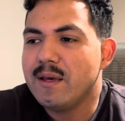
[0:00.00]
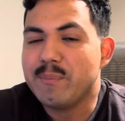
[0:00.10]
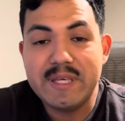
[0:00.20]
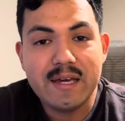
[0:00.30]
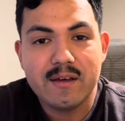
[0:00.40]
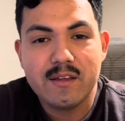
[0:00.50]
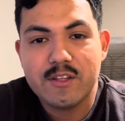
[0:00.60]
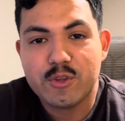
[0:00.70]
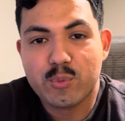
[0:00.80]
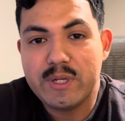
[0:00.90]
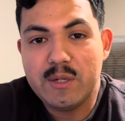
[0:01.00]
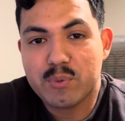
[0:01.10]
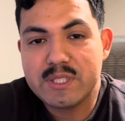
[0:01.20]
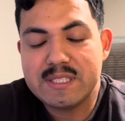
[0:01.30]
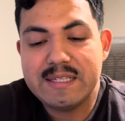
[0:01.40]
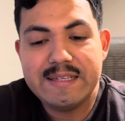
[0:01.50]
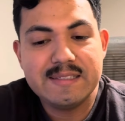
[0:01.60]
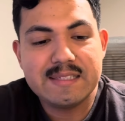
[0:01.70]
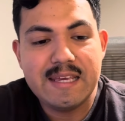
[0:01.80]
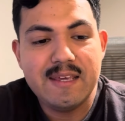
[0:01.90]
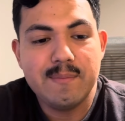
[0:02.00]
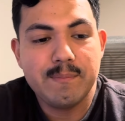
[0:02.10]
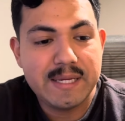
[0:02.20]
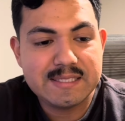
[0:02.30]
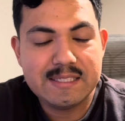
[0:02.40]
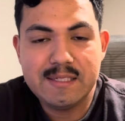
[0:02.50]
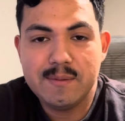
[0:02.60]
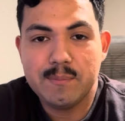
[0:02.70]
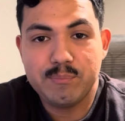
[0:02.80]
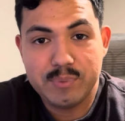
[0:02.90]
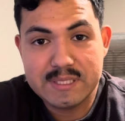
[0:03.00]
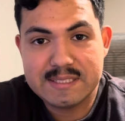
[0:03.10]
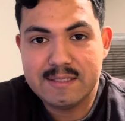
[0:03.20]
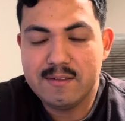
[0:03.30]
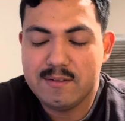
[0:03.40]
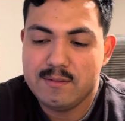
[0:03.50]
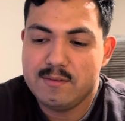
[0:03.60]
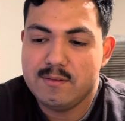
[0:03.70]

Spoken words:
But yeah, 3D printing is a messy, busy,